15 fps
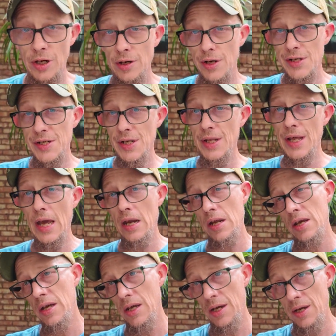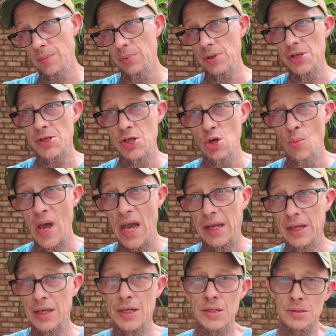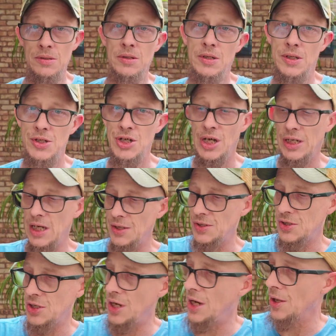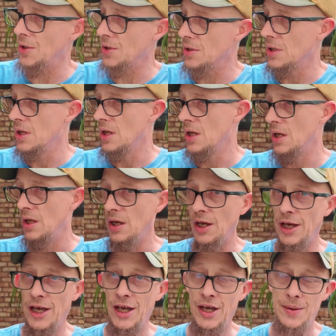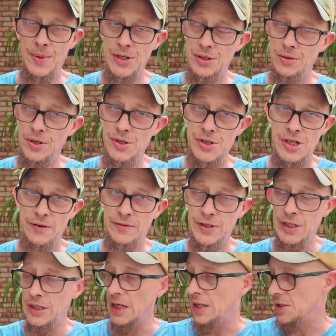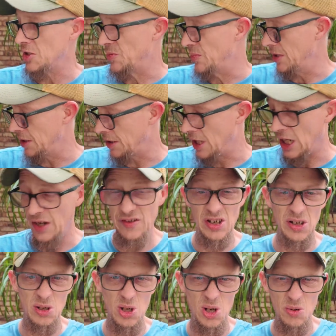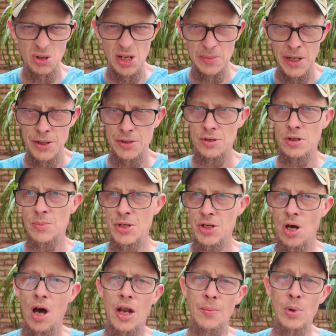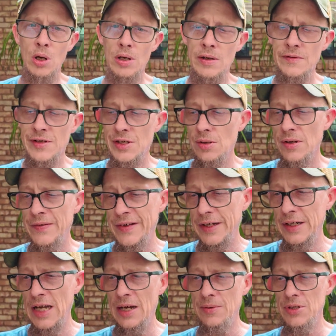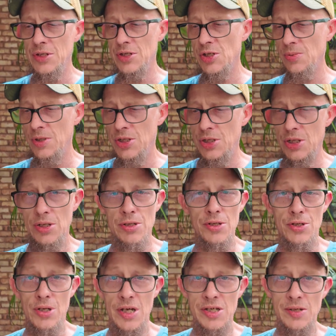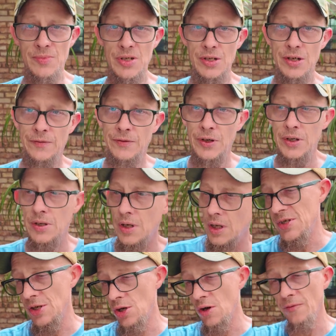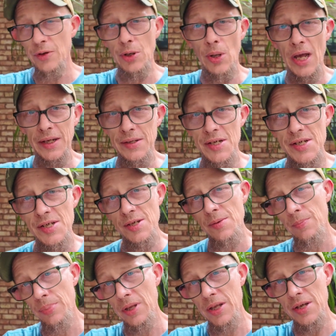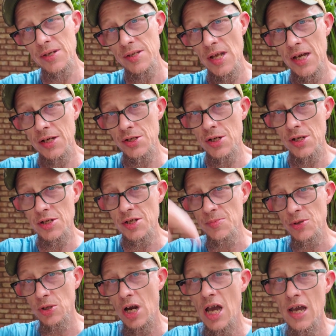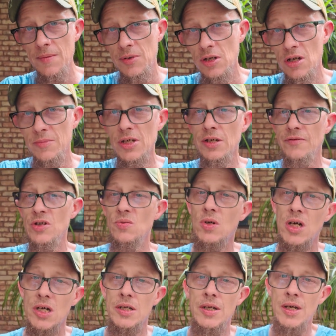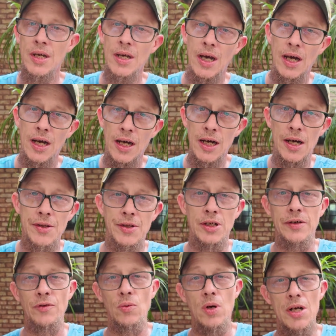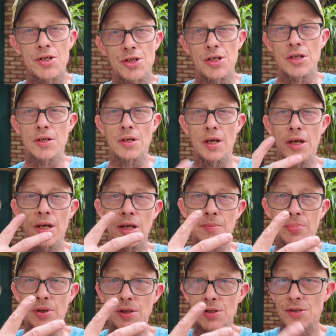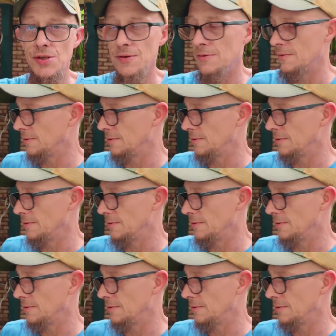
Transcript: interested in that, please tune back in and check out the channel. I do other stuff here. I just been kind of in a lull where I'm not doing a bunch of automotive, so I figured I would just switch gears and try something different. So hopefully you like this. Please like, share, subscribe, comment if you want. Thank you for watching, and peace.